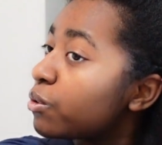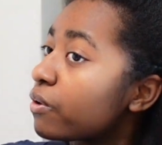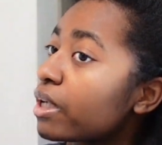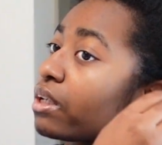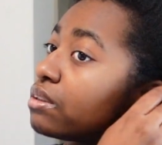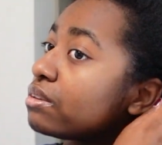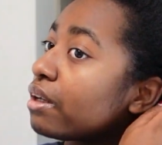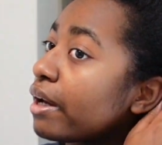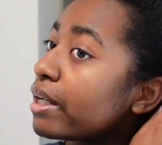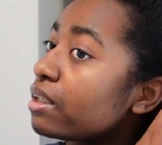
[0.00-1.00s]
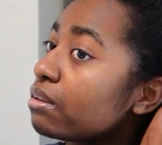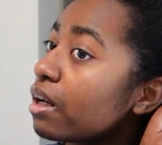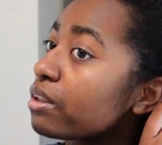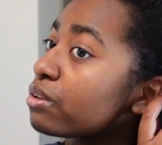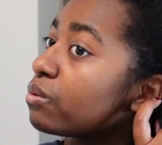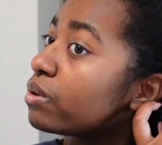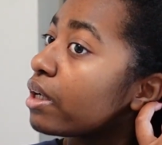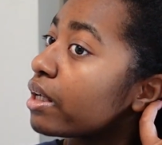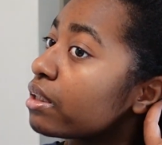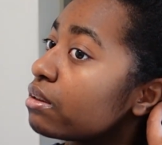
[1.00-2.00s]
your hands tight, not so
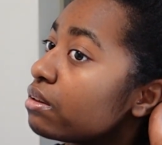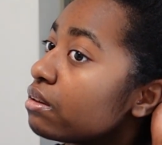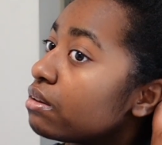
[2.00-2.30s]
tight